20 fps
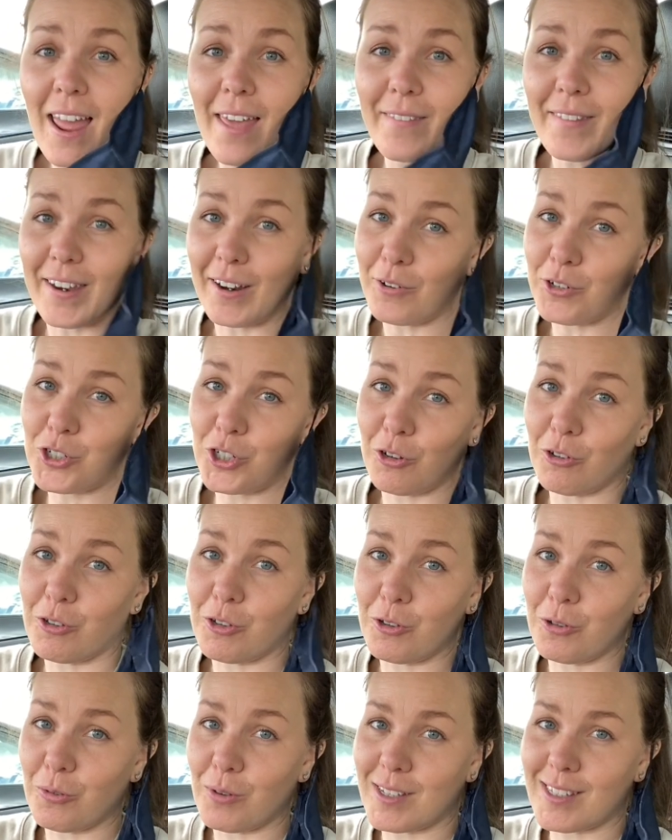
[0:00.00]
then I'll show
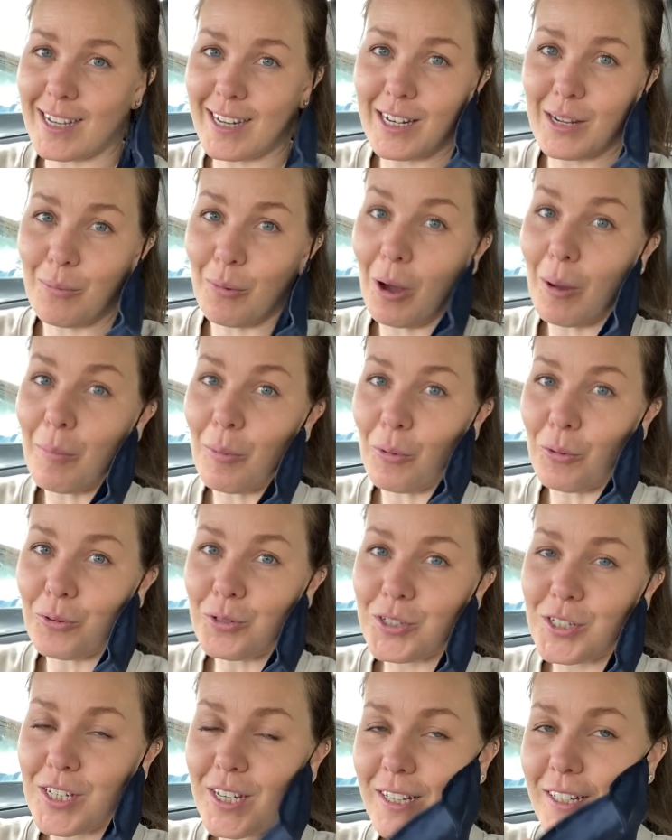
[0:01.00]
you exactly what I
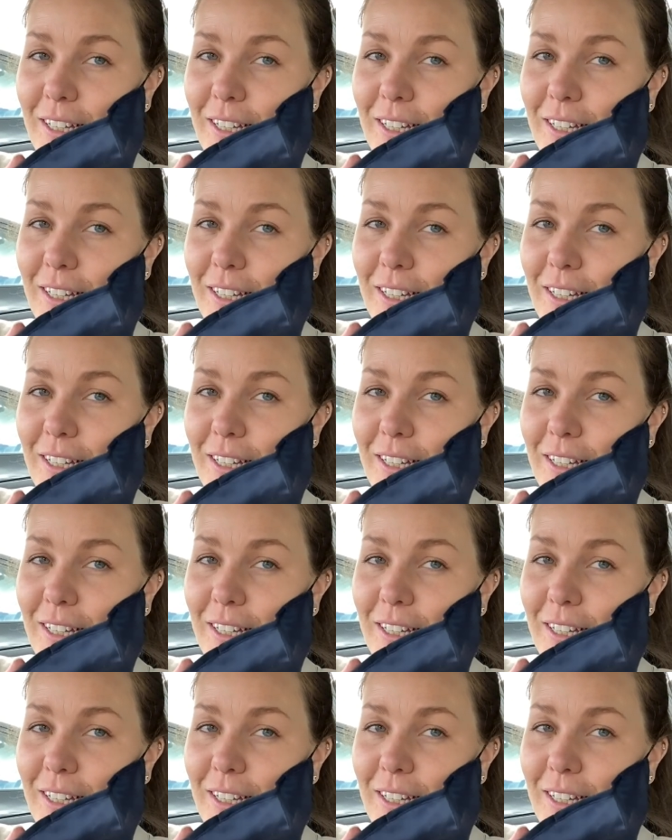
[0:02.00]
bought.